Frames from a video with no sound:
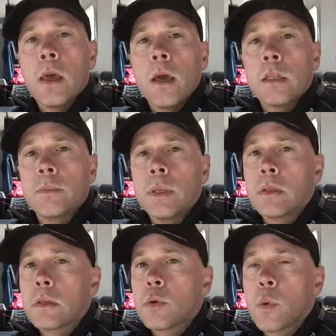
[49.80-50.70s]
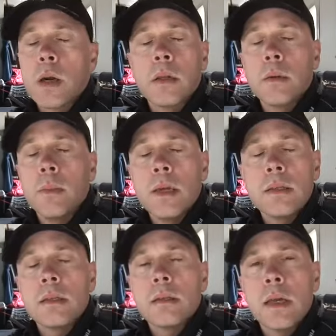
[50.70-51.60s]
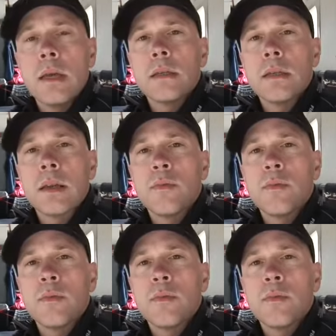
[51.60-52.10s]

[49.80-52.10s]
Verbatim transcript: It's been quite an amazing days and